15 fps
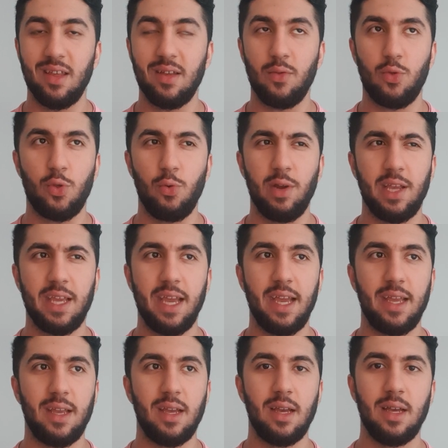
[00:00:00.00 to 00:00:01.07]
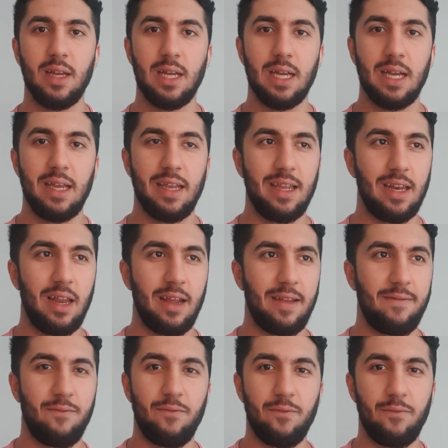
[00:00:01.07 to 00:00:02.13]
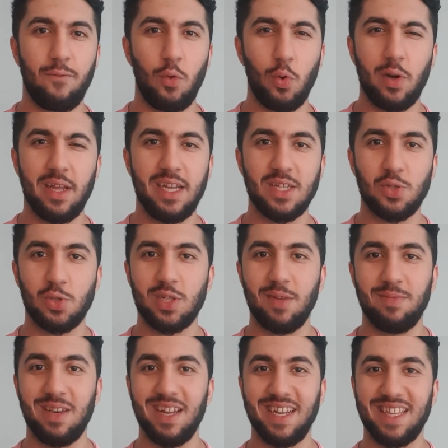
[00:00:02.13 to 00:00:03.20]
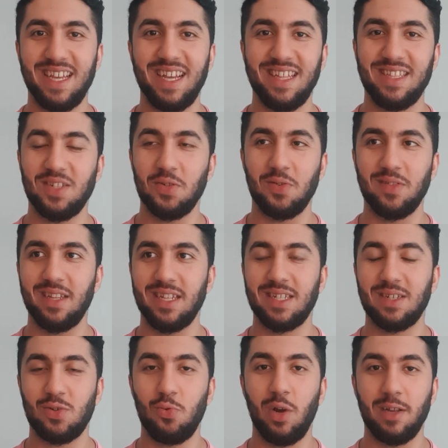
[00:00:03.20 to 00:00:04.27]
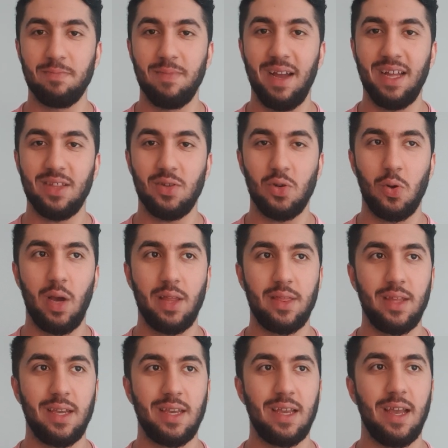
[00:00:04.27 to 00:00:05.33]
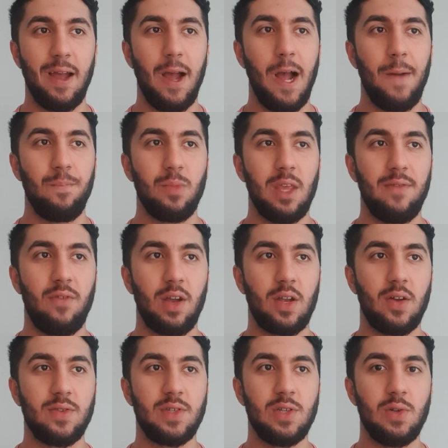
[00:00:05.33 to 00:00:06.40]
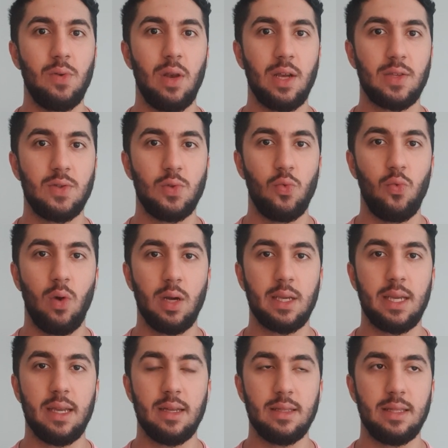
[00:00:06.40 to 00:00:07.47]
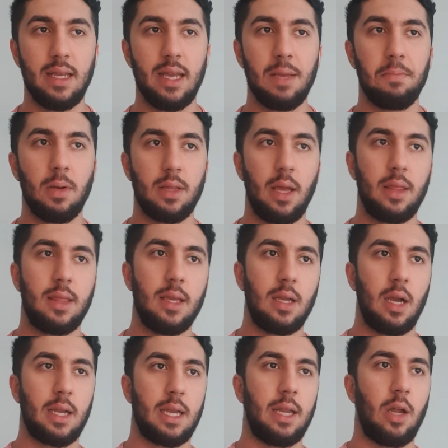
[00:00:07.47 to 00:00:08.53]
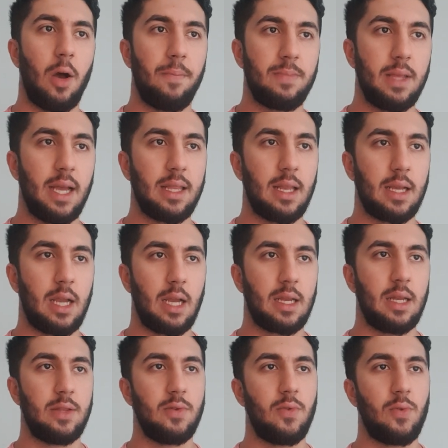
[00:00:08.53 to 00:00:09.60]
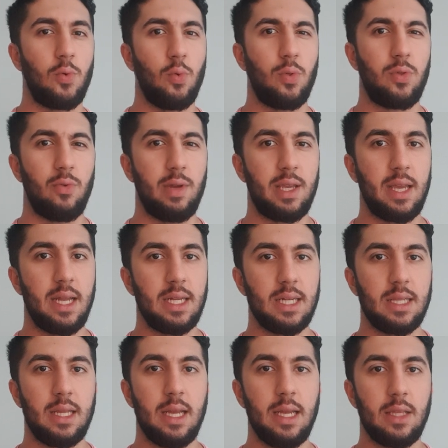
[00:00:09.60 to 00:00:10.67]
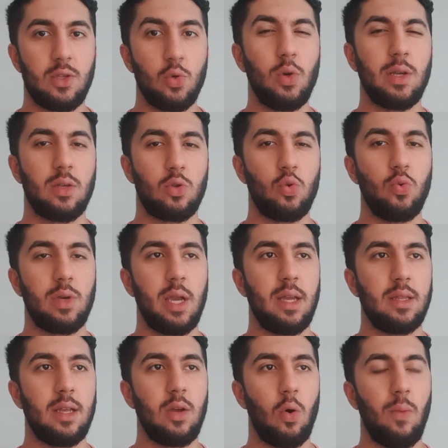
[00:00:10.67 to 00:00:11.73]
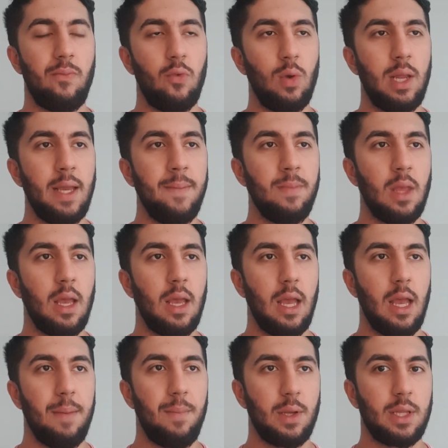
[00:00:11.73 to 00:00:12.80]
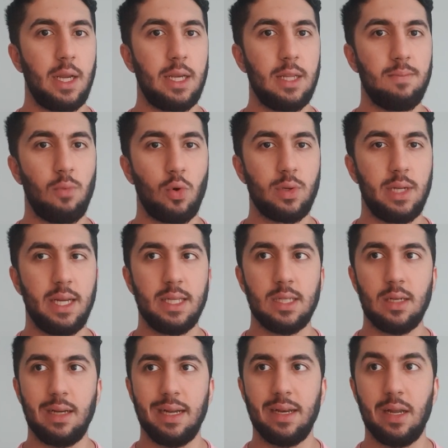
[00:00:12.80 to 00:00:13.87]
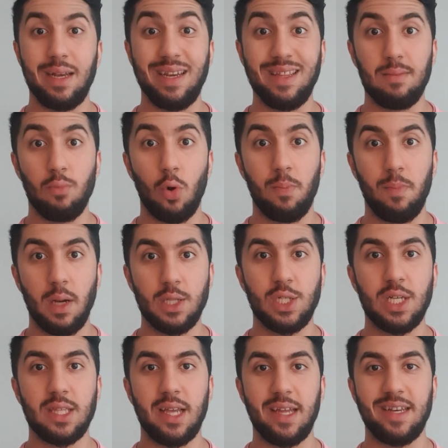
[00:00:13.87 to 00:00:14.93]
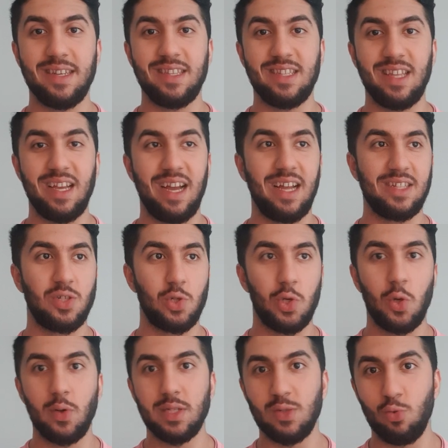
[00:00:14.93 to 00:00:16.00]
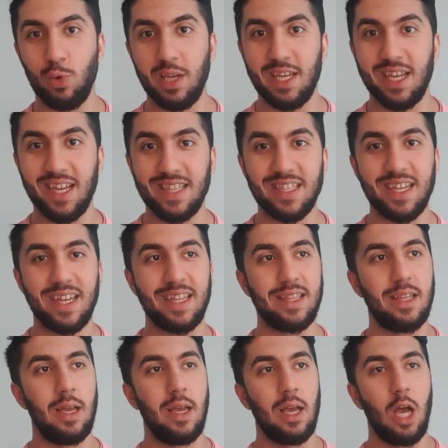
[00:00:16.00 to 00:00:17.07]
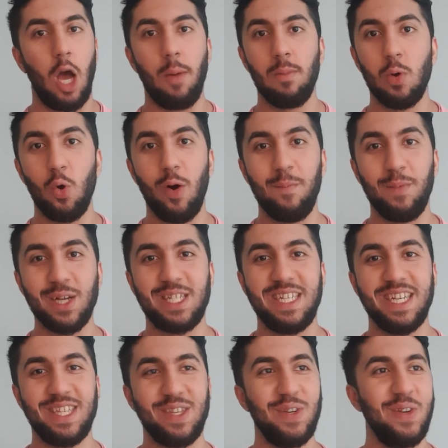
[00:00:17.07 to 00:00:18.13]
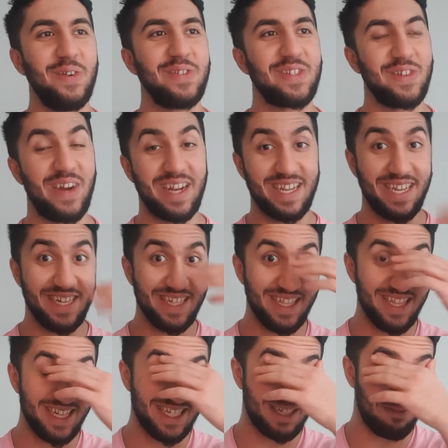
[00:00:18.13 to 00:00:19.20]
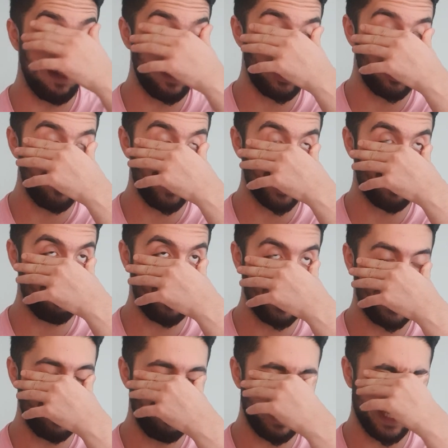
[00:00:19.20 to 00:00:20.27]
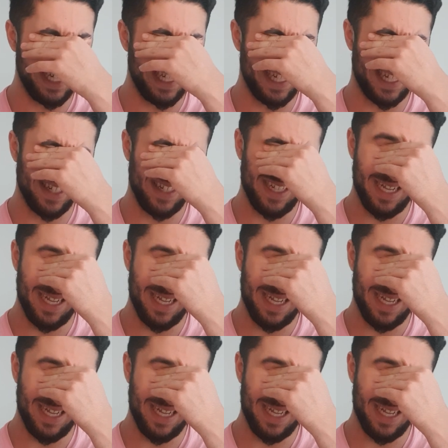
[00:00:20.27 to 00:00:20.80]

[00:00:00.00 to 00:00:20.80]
3K in 4 days or something like that. So that's quite mad. I think if I continue to do 1K a day, but I think I can up that. I can do 3K a day, 2K a day, hopefully. But I need more data and I need more budget. And as you know, it's weekend and I'm low on budget. So I cannot spend too much money, because